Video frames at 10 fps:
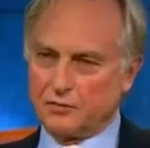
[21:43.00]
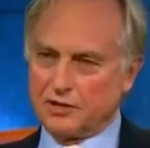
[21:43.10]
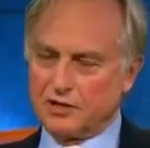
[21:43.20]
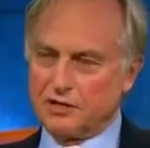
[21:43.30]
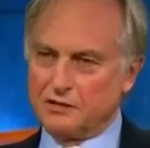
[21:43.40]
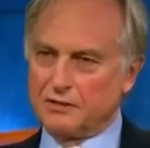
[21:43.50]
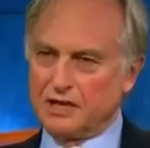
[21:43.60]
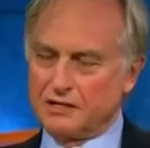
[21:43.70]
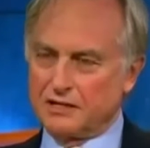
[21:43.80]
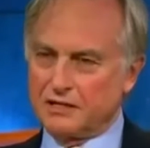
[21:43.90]
working in the
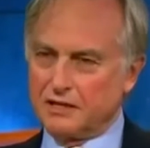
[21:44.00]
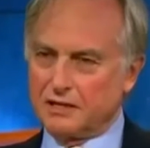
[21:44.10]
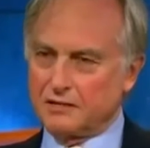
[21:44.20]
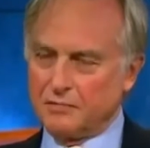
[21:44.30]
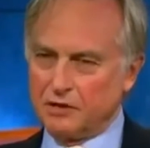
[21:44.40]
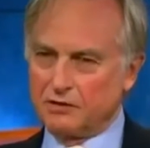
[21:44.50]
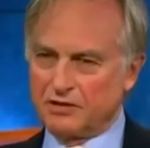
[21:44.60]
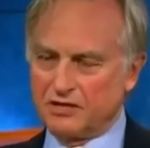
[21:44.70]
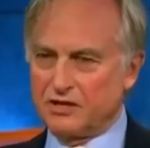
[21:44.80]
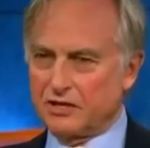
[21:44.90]
United States, polls
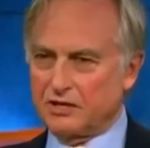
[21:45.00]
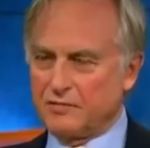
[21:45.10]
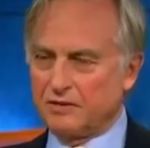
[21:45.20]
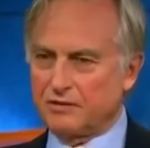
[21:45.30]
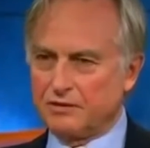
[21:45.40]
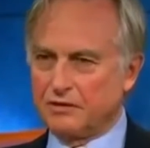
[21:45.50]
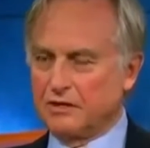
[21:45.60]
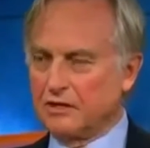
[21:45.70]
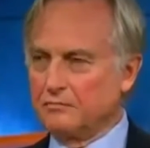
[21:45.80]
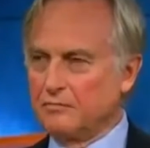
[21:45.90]
suggest about
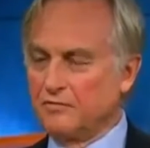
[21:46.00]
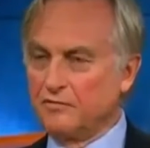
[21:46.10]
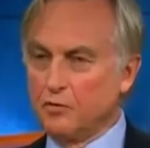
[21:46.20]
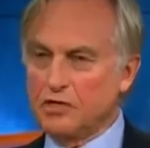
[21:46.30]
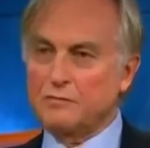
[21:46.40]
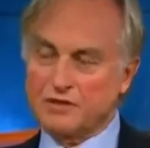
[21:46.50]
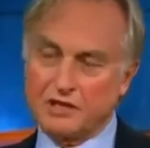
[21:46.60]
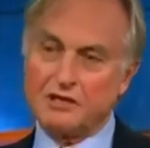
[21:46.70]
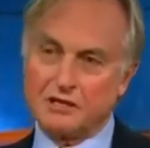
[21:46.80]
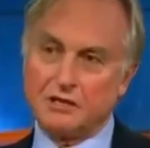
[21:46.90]
um,
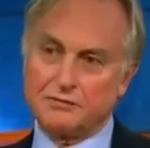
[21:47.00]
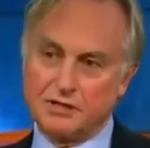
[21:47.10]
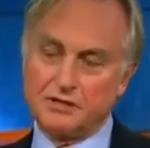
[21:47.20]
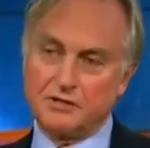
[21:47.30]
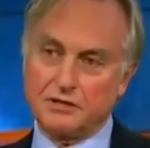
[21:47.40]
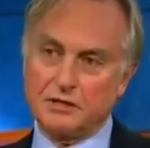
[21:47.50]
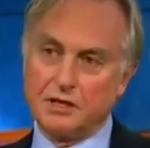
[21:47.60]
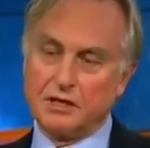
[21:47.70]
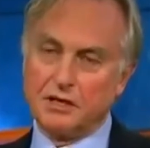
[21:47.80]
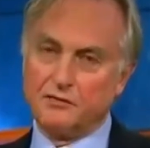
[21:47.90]
40% are religious.
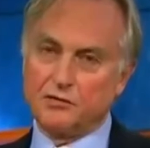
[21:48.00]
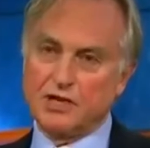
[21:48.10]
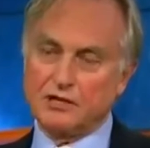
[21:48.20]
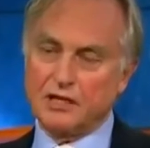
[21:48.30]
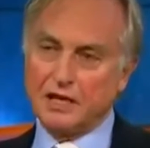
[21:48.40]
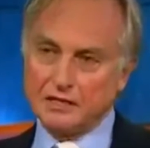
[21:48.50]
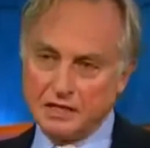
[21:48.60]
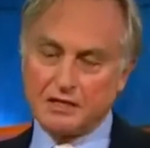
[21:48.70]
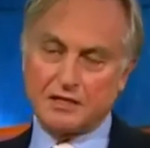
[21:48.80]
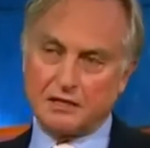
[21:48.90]
If you take the
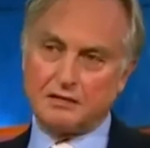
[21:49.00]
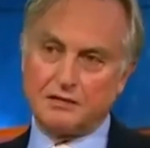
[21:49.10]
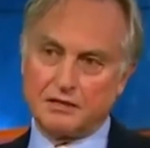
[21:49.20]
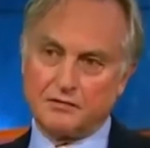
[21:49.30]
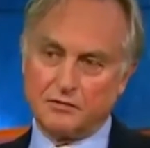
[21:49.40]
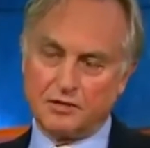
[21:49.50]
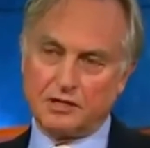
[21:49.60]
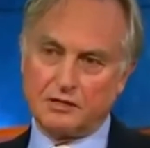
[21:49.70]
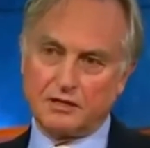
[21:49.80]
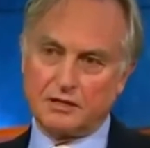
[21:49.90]
elite scientists of the
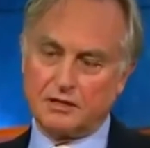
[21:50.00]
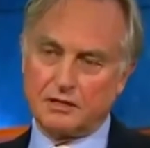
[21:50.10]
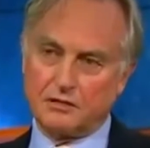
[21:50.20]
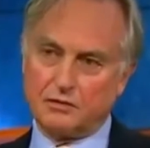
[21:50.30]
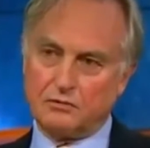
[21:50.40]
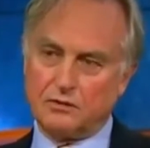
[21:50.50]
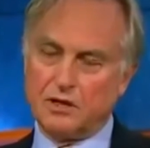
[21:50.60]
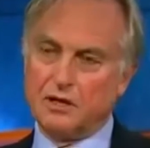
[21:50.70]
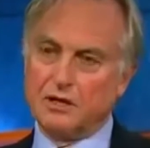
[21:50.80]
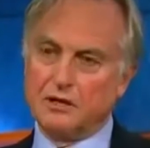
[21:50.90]
United States, who are
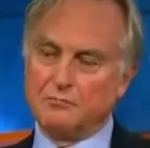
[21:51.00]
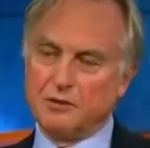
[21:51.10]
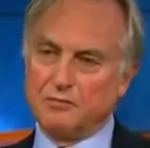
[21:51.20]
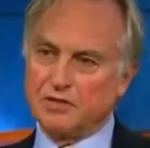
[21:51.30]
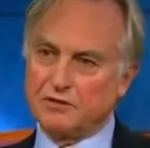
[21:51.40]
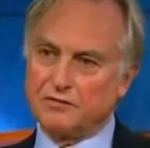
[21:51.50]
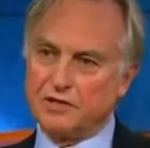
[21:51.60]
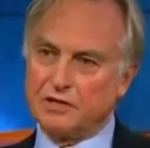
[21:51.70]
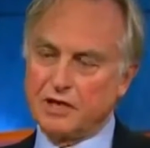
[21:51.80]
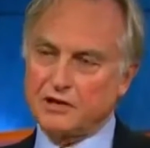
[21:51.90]
members of
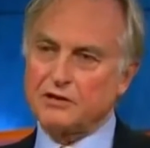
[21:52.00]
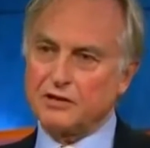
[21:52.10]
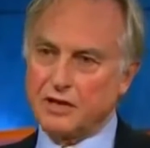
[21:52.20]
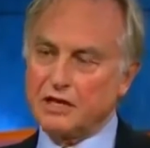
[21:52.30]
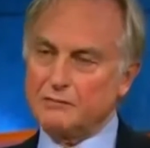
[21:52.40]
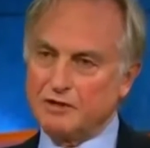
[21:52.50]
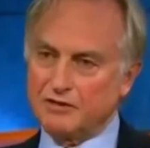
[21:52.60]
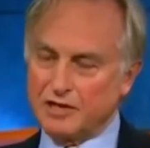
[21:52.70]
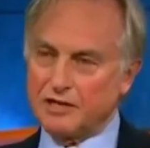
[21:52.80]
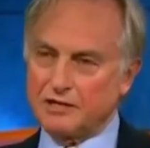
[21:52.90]
the National Academy of
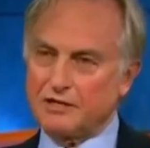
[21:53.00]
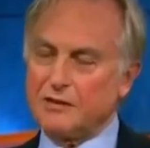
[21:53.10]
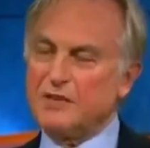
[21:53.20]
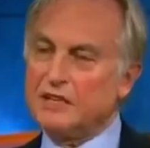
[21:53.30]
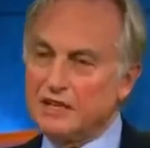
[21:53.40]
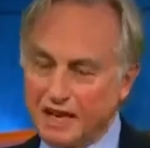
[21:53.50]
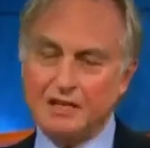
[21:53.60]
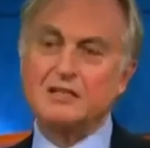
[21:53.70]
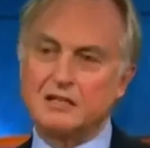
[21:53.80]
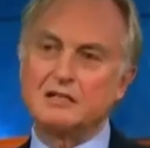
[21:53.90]
Sciences, they've been
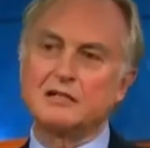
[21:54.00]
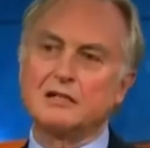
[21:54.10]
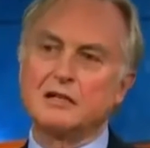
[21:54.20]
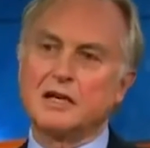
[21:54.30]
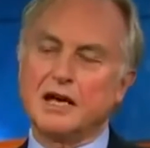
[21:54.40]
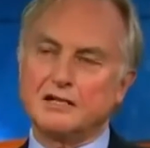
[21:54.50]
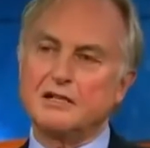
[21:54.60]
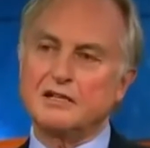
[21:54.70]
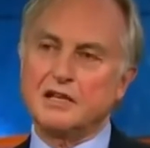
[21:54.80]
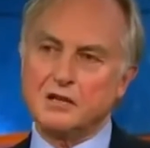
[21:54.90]
elected as
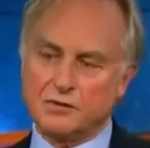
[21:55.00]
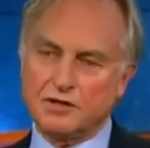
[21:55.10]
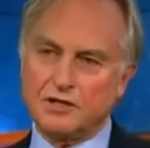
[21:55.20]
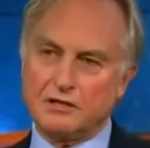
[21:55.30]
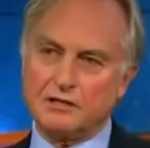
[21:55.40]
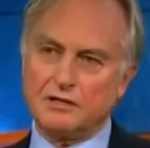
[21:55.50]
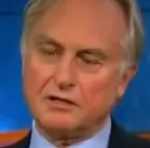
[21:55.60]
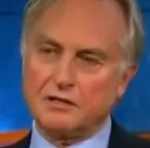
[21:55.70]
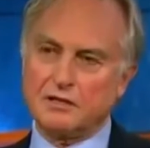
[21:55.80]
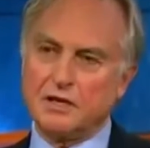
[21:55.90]
distinguished
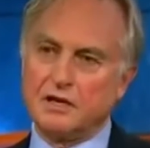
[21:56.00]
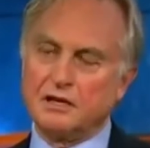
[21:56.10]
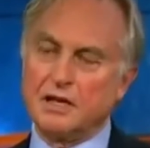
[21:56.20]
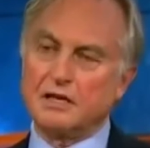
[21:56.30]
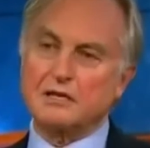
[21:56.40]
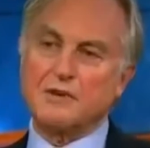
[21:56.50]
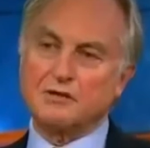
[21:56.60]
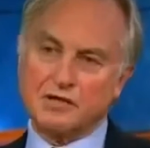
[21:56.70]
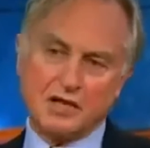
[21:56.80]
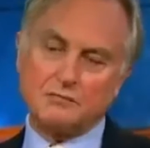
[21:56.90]
scientists, then it's
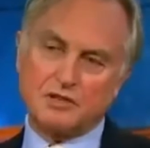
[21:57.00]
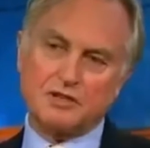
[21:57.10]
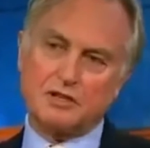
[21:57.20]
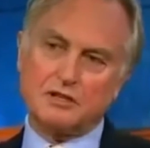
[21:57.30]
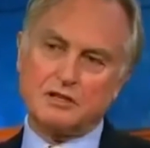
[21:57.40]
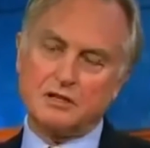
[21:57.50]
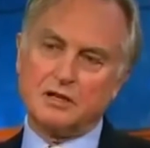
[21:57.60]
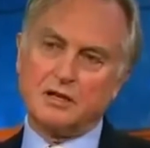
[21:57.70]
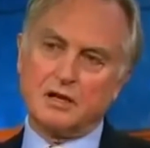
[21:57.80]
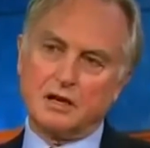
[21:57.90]
about 10%
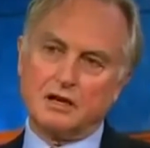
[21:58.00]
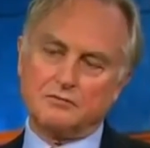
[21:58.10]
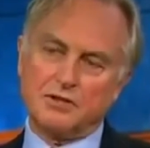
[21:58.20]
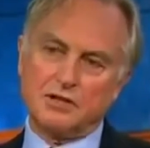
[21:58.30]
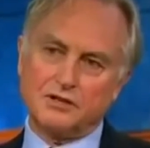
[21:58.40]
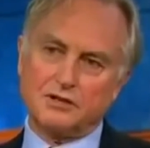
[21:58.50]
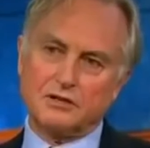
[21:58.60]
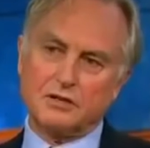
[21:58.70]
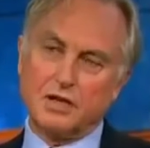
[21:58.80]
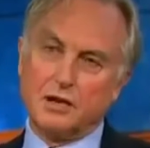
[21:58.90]
are
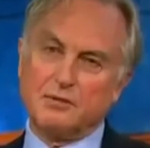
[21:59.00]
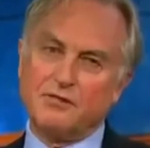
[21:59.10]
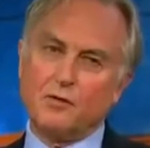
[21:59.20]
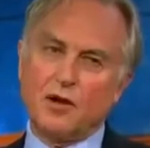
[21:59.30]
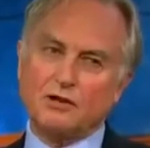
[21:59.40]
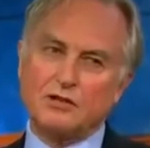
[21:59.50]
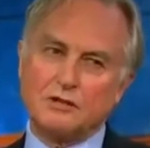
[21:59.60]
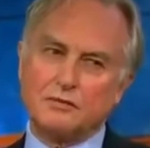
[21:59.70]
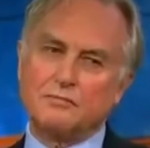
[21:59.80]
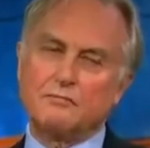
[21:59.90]
religious. But if you
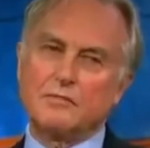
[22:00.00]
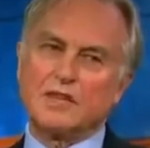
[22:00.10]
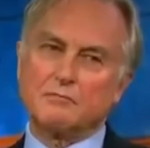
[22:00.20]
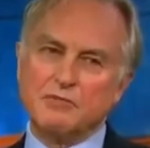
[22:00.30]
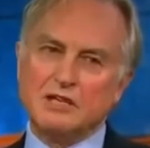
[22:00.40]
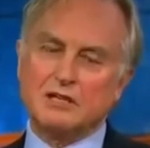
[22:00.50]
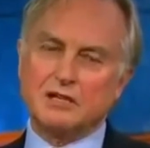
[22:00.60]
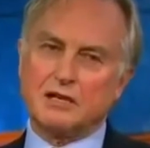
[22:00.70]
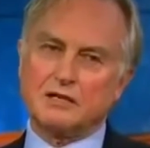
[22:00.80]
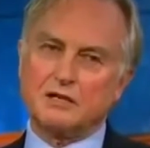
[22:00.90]
actually meet a
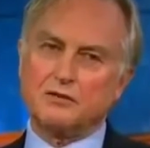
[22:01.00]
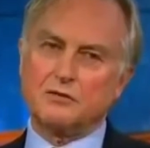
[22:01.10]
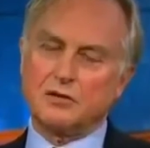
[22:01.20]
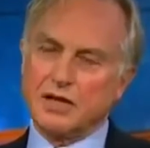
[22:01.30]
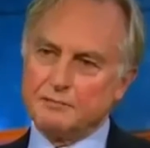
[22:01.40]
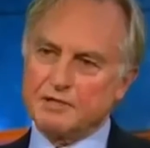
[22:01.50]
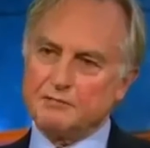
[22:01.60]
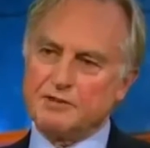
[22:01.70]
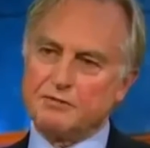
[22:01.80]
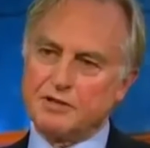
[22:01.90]
scientist who claims to
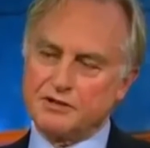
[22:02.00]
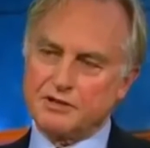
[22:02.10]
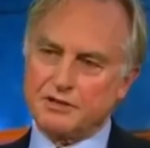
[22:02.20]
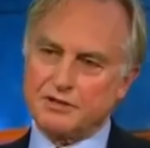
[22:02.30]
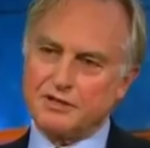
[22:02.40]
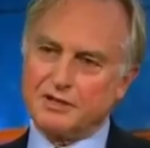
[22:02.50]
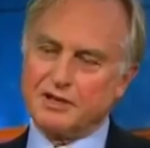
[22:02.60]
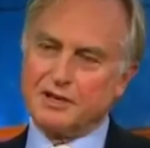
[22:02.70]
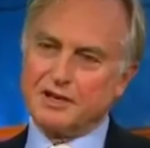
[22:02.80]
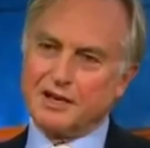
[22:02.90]
be religious
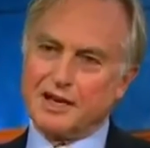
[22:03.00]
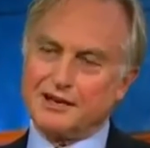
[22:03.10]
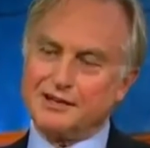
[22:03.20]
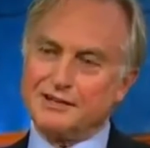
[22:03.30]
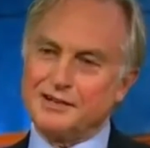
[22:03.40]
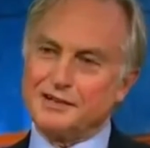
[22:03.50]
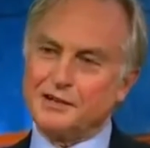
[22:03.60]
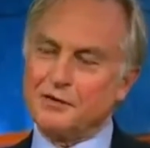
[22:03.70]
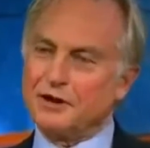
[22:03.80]
and you